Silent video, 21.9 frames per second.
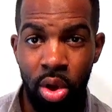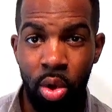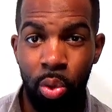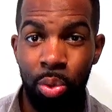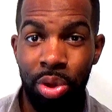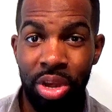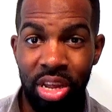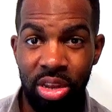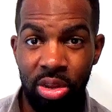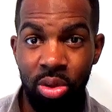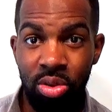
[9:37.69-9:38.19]

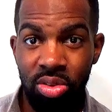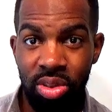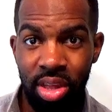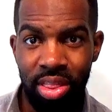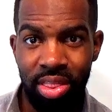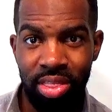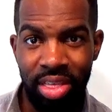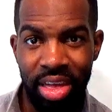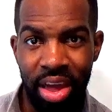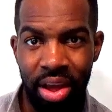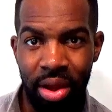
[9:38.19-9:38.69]
We can use it
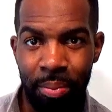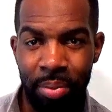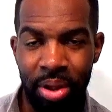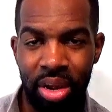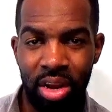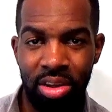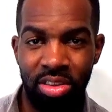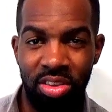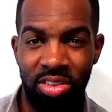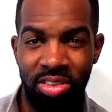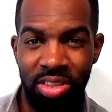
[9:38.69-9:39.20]
there
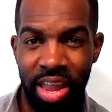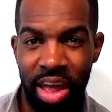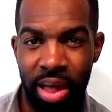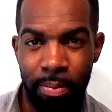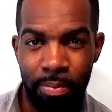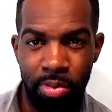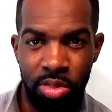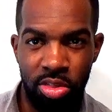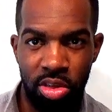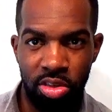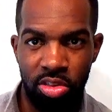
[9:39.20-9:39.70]
because it's not
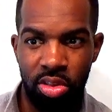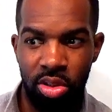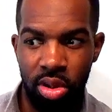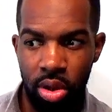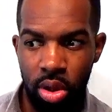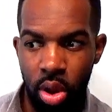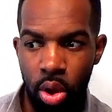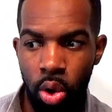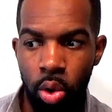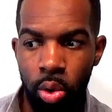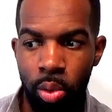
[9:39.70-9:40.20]
just
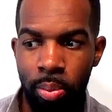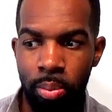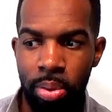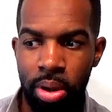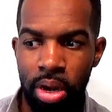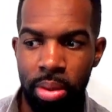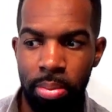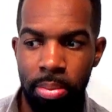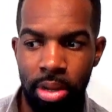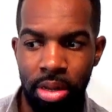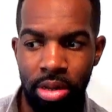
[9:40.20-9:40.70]
lo,
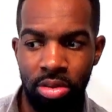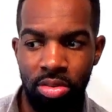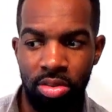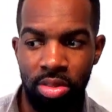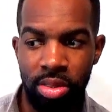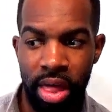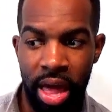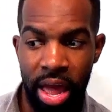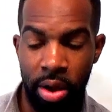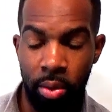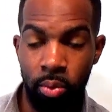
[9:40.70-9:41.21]
but it means
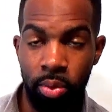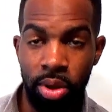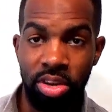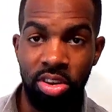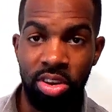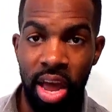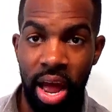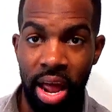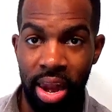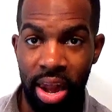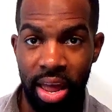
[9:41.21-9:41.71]
that
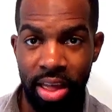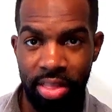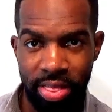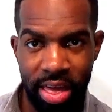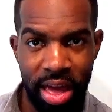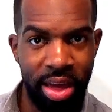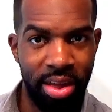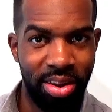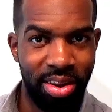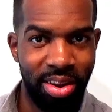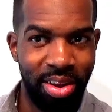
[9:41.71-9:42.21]
which. I like
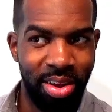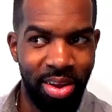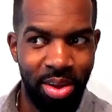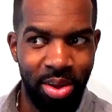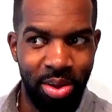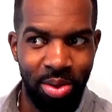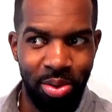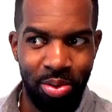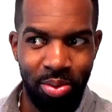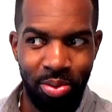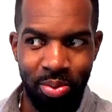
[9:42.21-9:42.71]
that
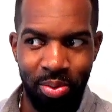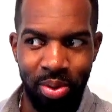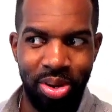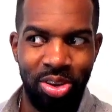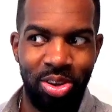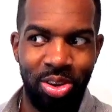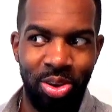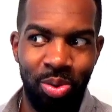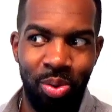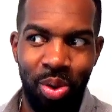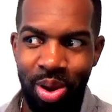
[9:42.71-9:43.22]

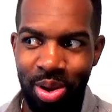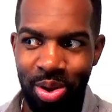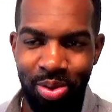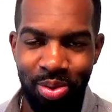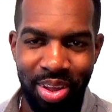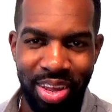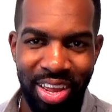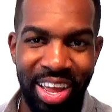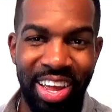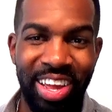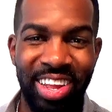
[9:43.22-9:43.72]
which you are doing.